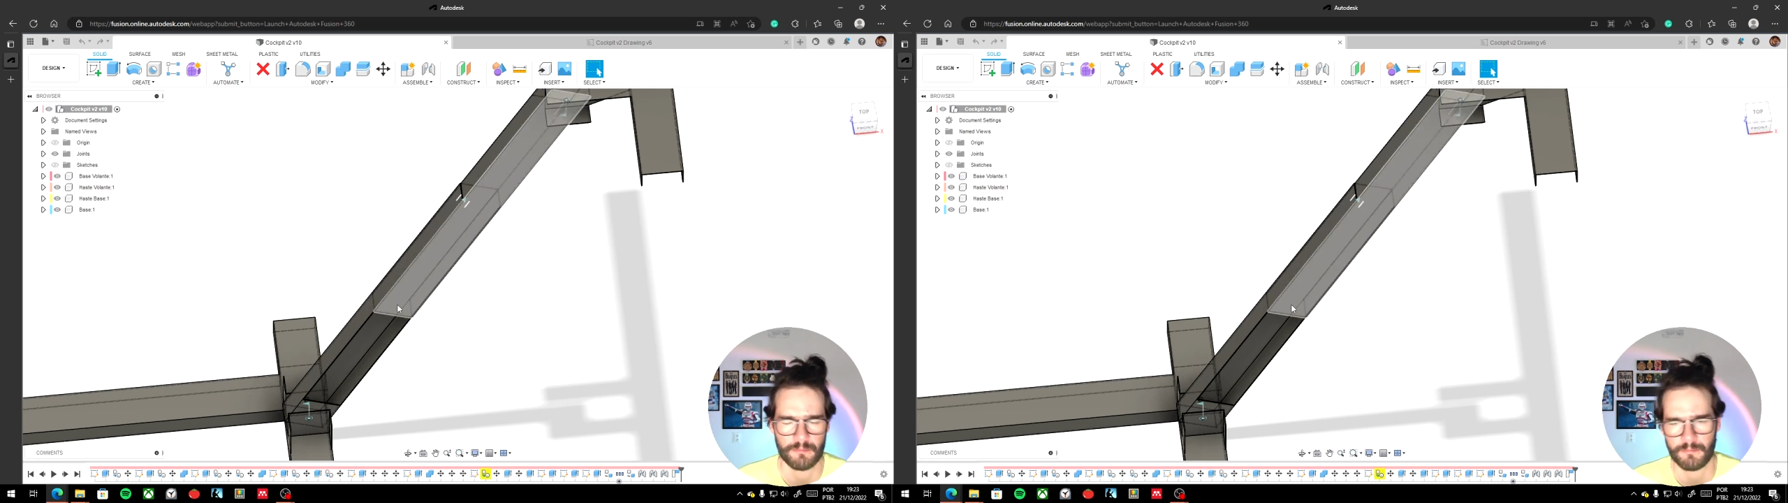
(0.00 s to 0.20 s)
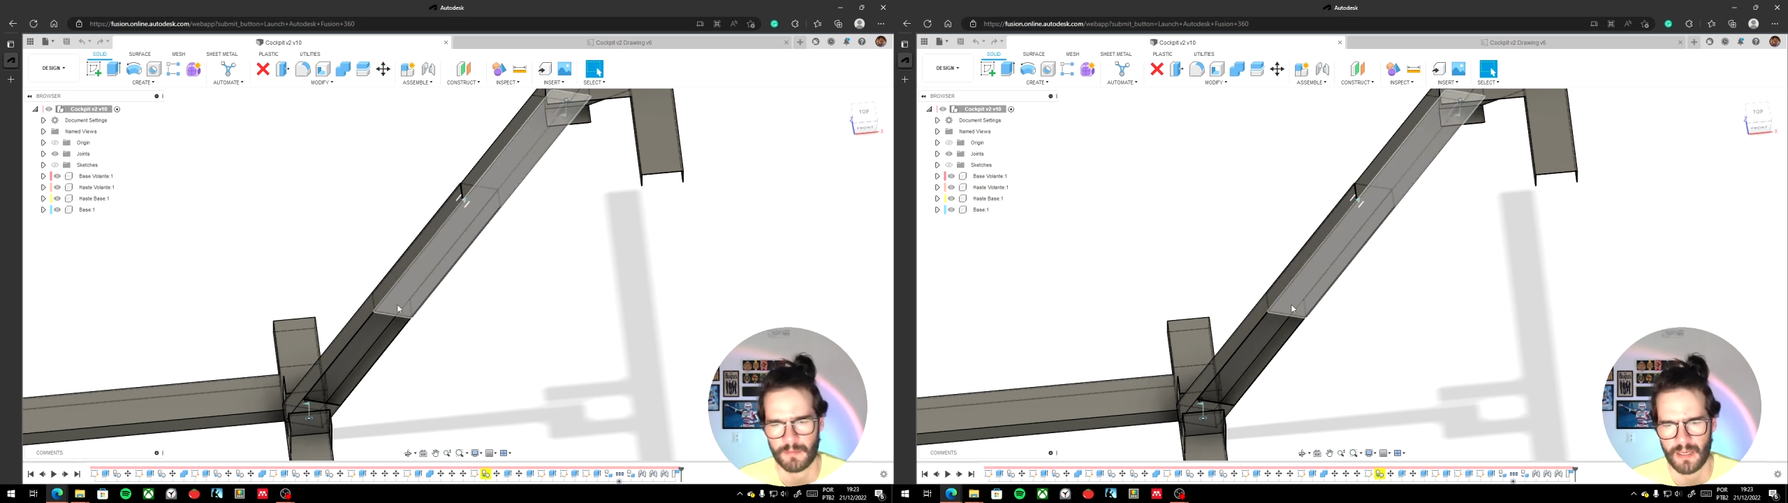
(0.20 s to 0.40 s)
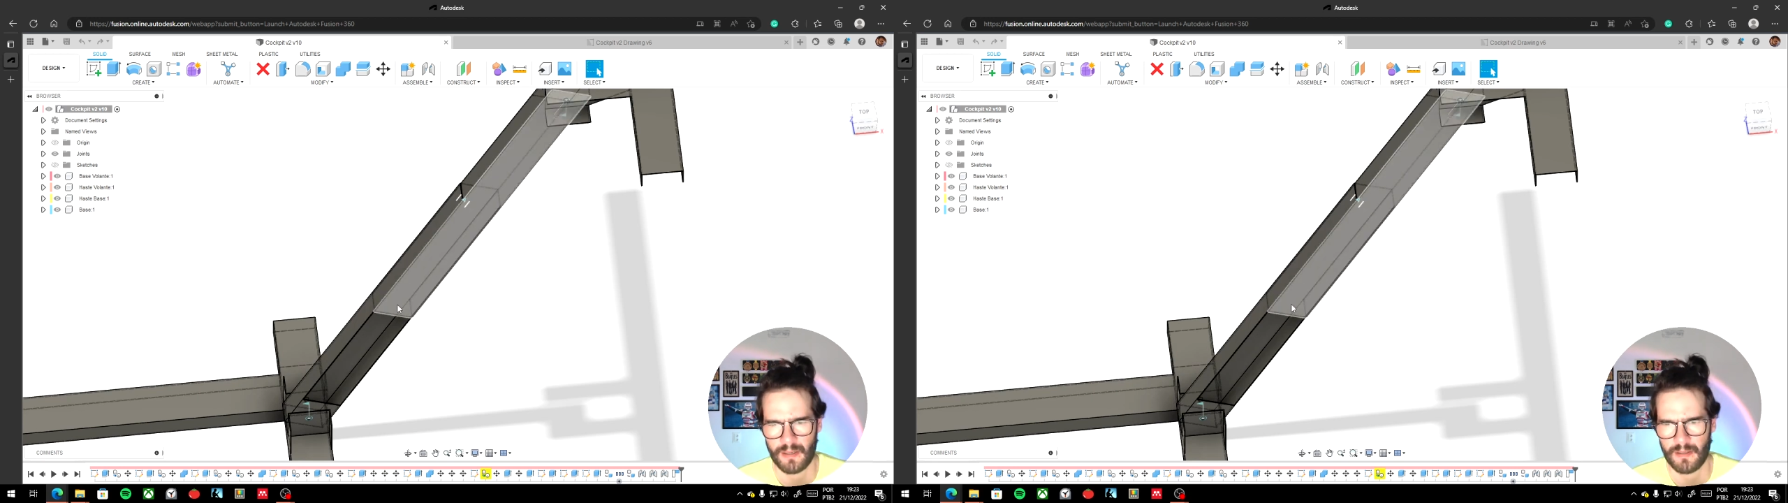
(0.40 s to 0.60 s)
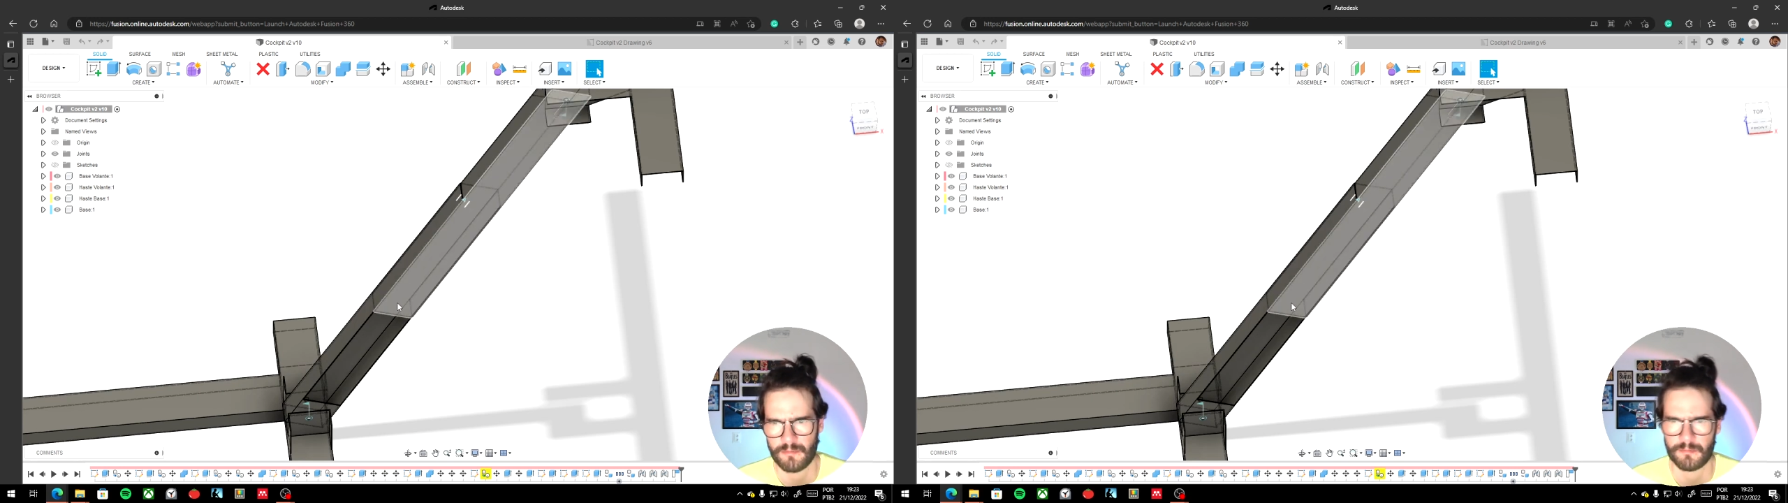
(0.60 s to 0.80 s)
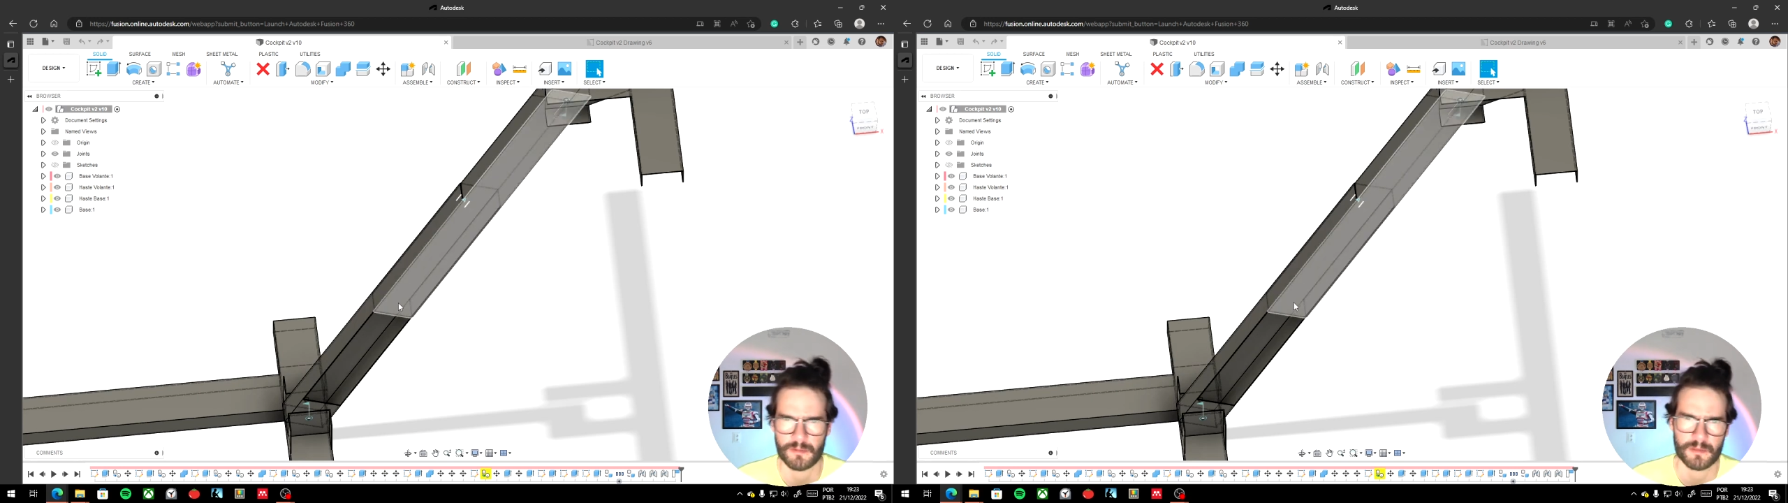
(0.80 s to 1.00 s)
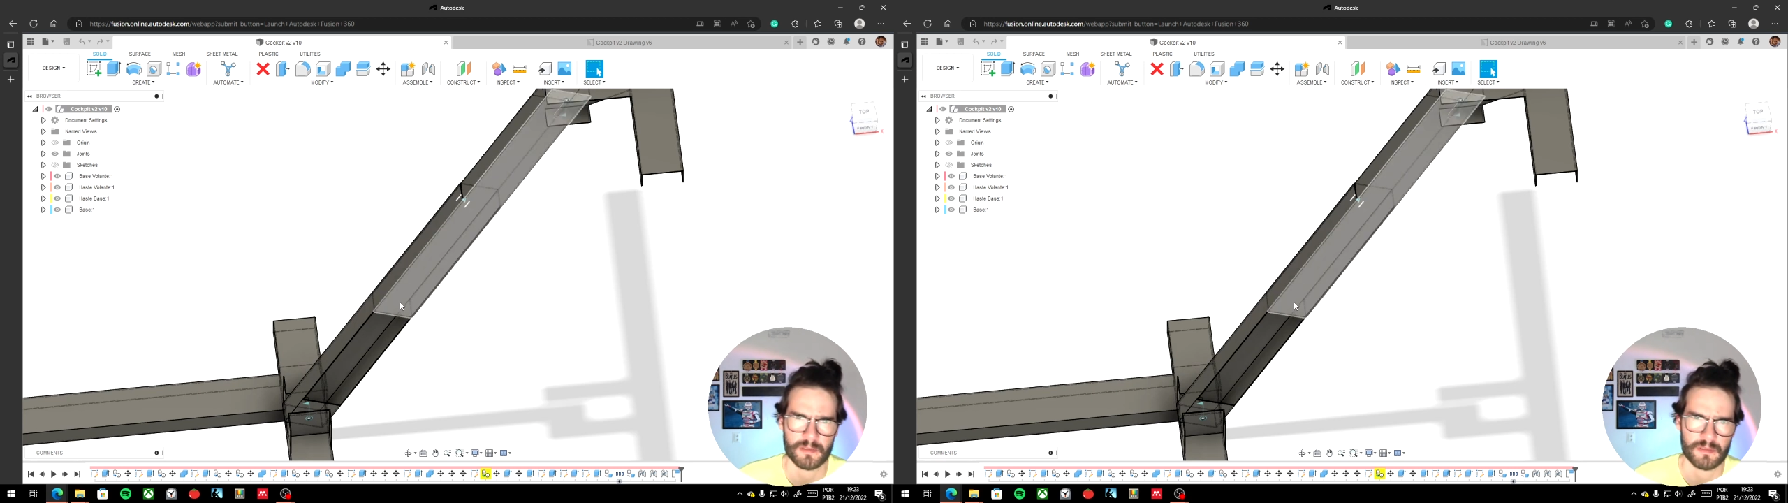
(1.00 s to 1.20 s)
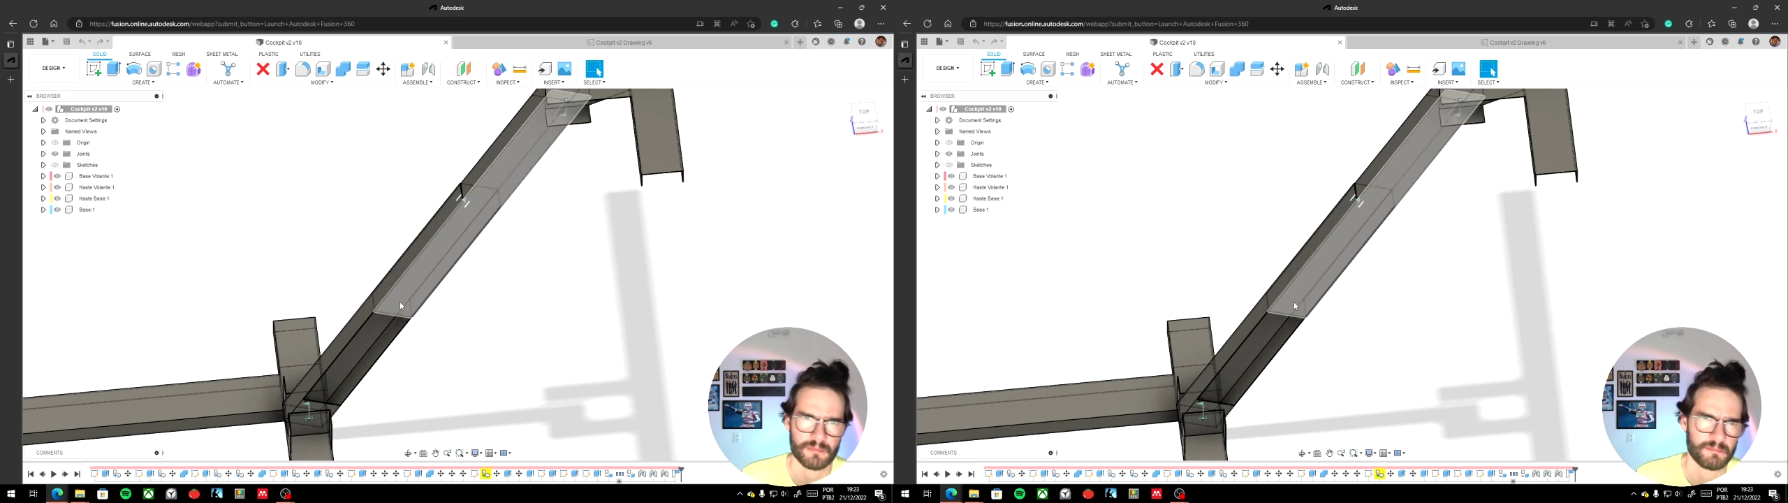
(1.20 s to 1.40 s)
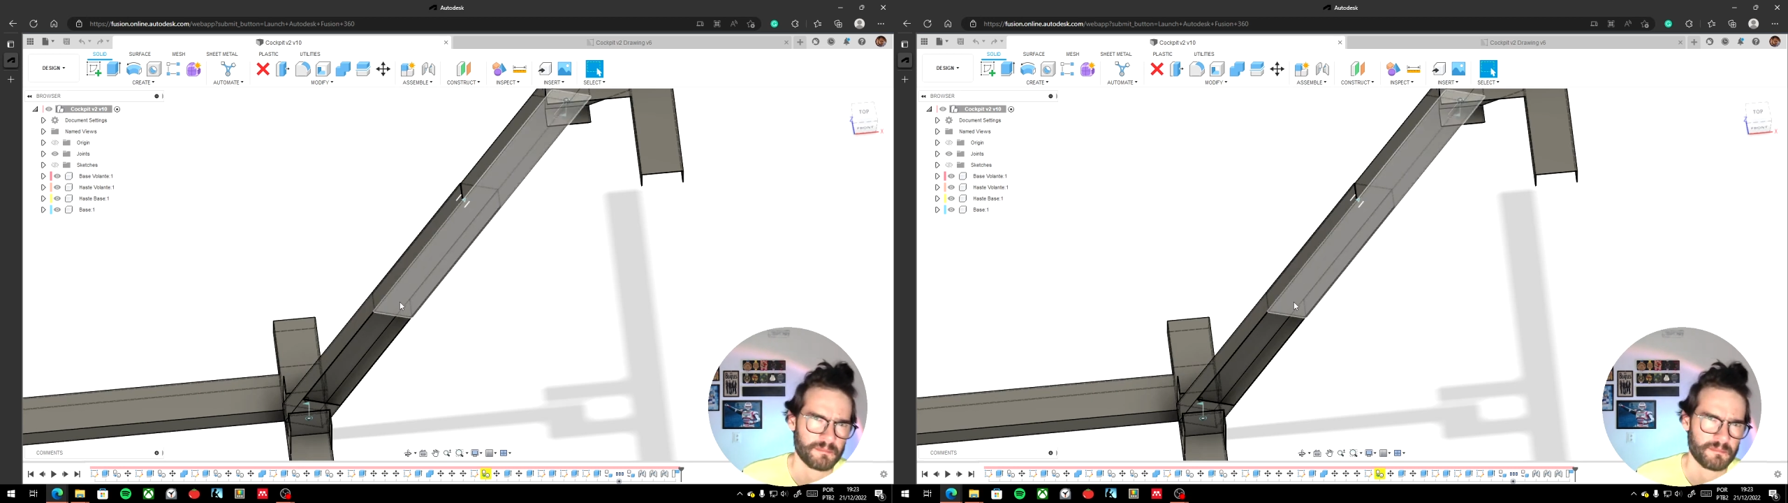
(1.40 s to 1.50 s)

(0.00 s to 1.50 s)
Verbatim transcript: five or